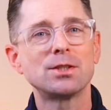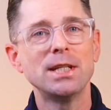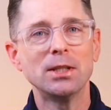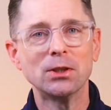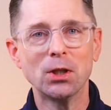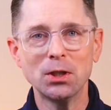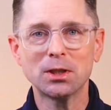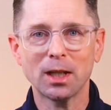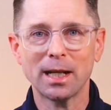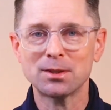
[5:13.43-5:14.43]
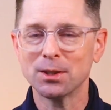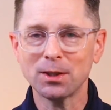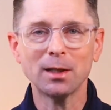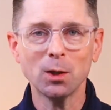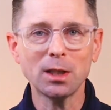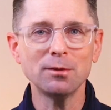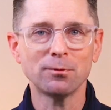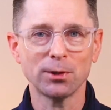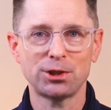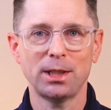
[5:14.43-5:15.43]
See, good clients, they're not looking
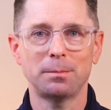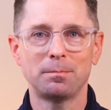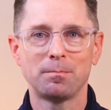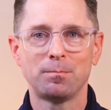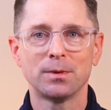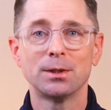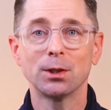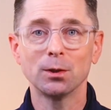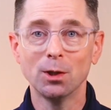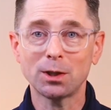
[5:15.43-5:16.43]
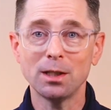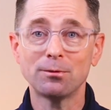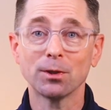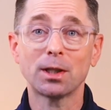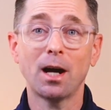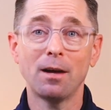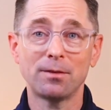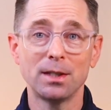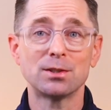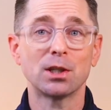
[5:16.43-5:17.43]
for cheap. They're looking for
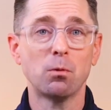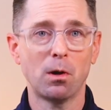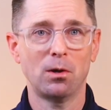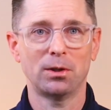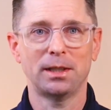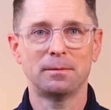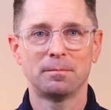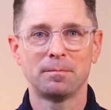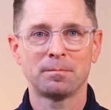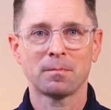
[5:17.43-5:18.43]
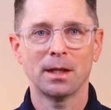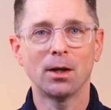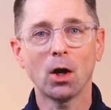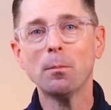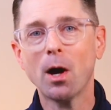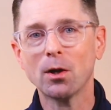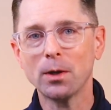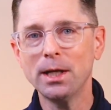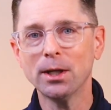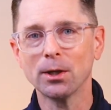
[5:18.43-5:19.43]
confidence and quality. And our motto
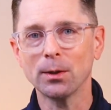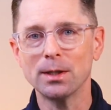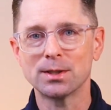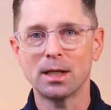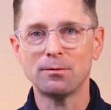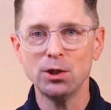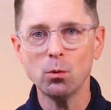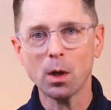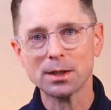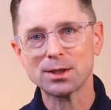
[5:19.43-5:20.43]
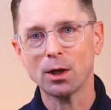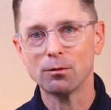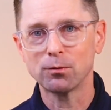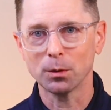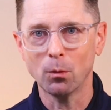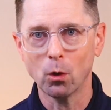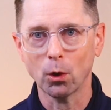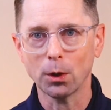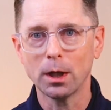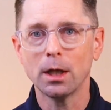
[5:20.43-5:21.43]
here is that if you want to sell for
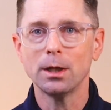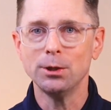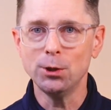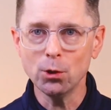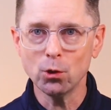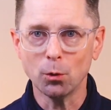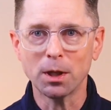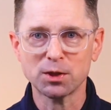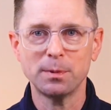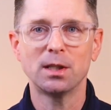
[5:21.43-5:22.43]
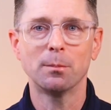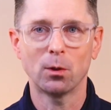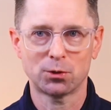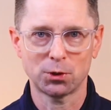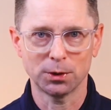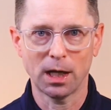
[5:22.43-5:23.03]
more, you must be the most certain